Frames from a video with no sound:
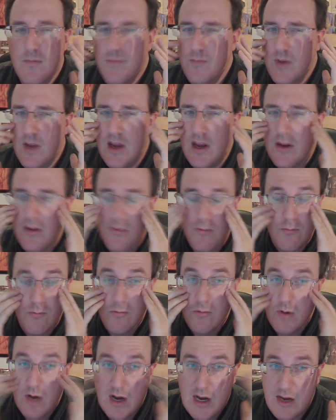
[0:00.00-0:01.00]

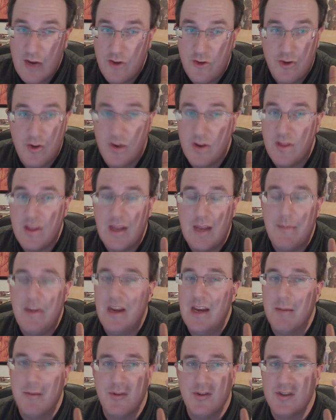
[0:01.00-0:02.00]
And why shouldn't they
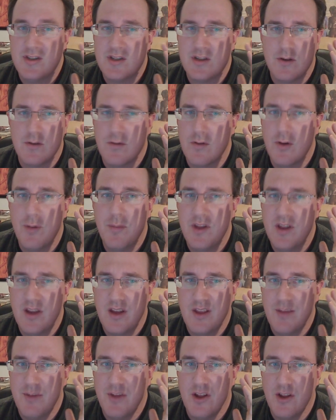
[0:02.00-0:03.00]
be able to serve openly
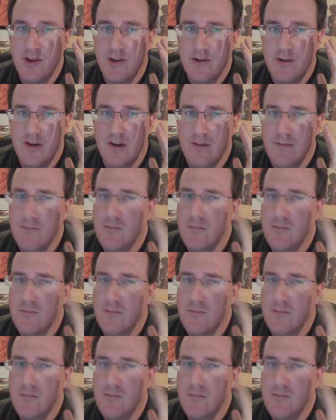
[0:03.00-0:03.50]
in the military?